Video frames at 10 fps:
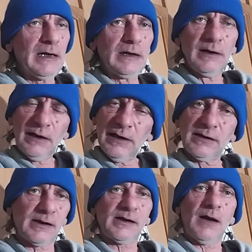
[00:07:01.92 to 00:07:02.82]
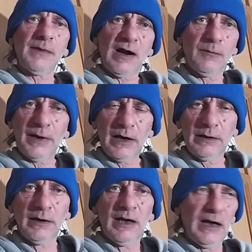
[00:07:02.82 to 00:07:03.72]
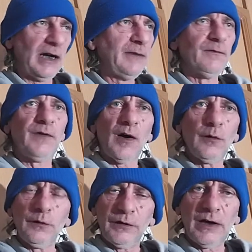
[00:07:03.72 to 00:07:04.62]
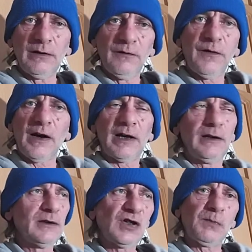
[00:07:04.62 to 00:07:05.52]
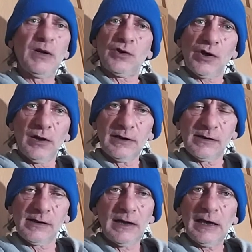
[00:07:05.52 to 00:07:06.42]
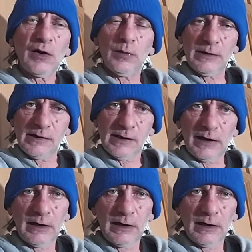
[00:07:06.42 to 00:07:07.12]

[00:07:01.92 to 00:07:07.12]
me into somehow being involved in fucking Spitshine's delinquency.